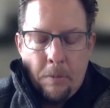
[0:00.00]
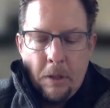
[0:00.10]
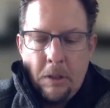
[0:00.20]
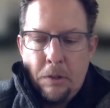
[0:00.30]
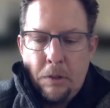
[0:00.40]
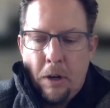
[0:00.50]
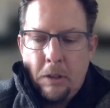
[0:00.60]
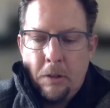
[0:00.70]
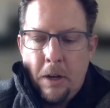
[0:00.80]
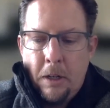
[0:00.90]
just as
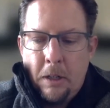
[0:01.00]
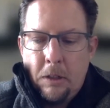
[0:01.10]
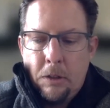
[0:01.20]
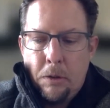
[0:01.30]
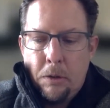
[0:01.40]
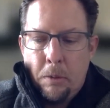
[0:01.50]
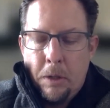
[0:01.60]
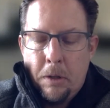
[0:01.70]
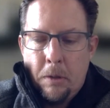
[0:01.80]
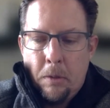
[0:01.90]
frustrated as you that we
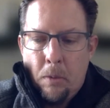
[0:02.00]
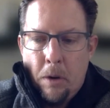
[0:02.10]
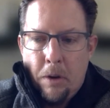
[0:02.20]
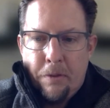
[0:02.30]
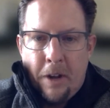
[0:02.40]
couldn't work